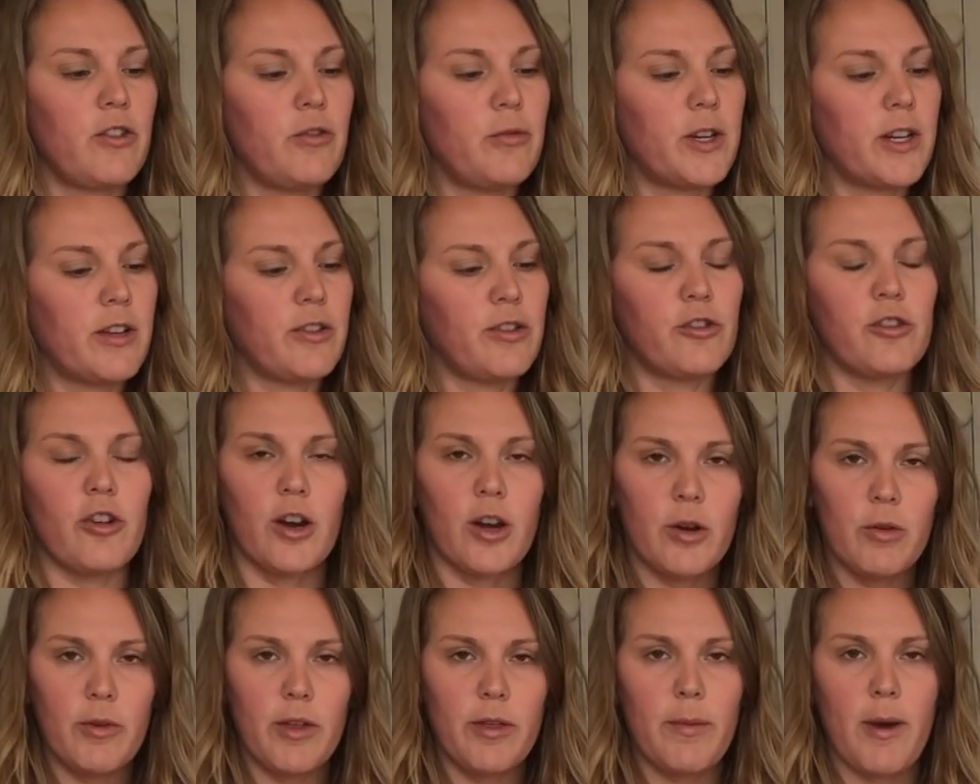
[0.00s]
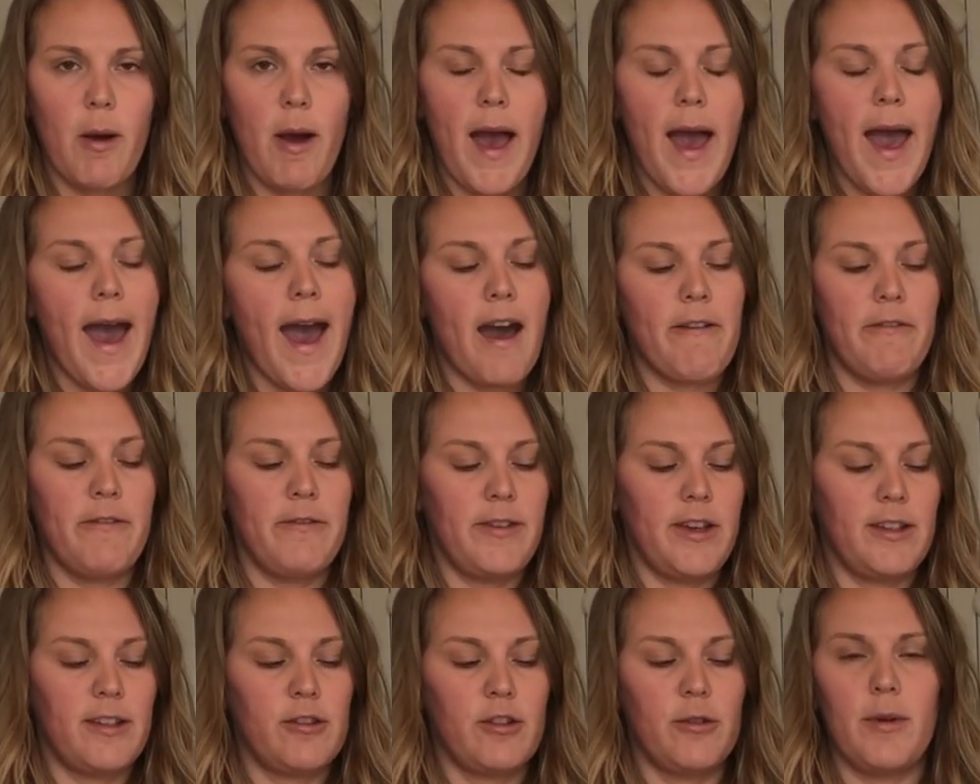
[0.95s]
You want to start with about half of
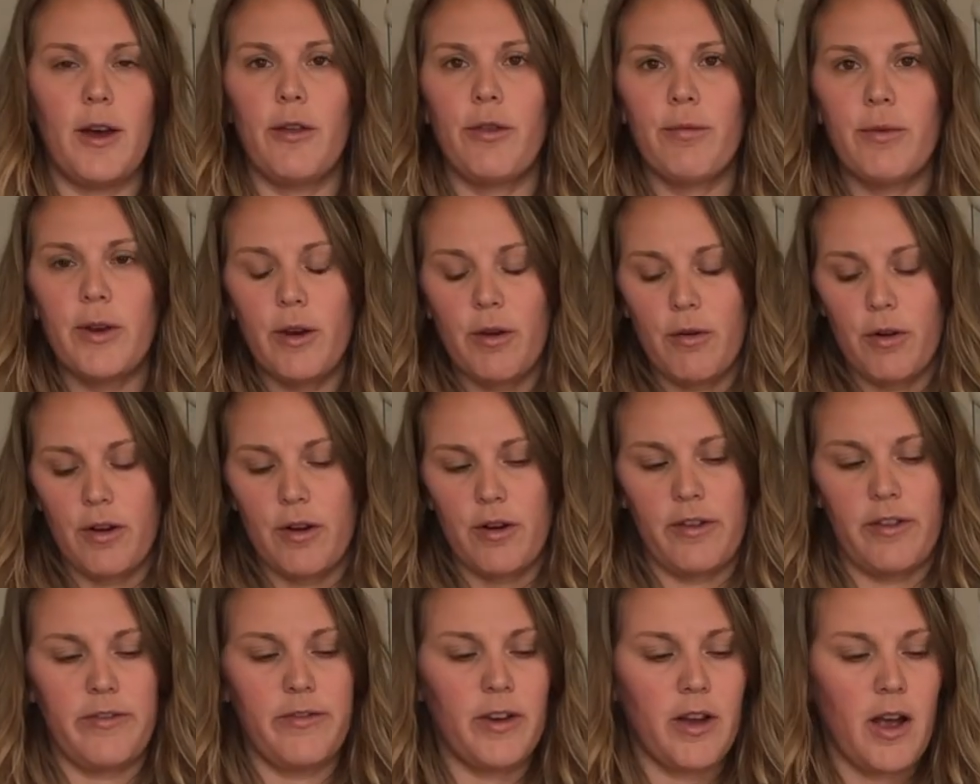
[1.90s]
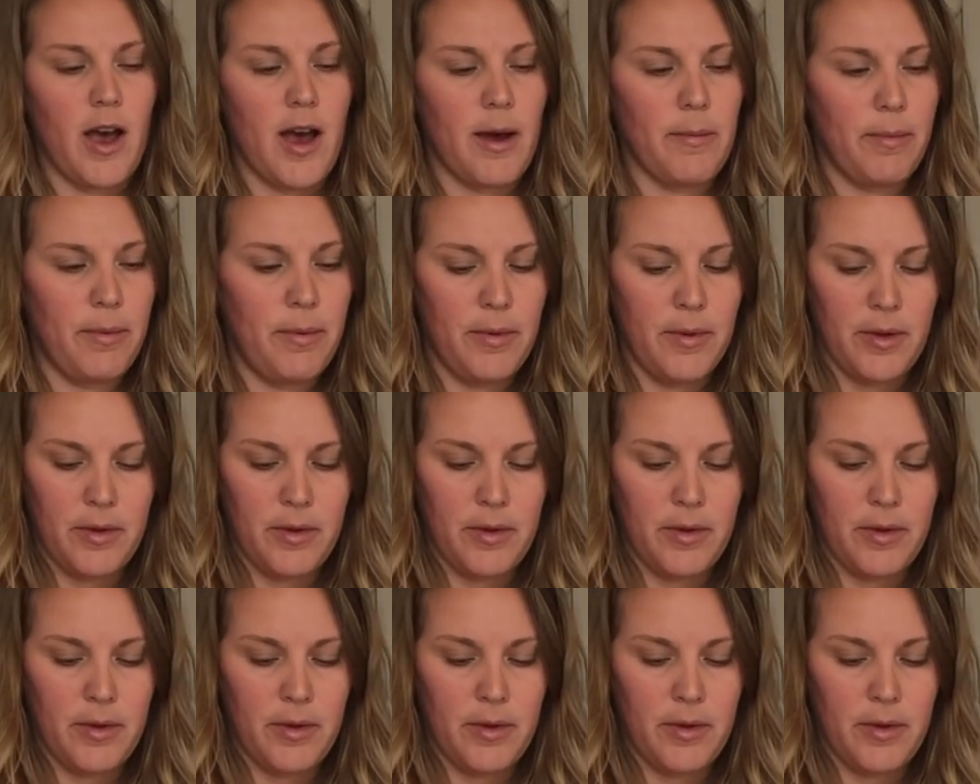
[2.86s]
it, so about 3/4 of a cup.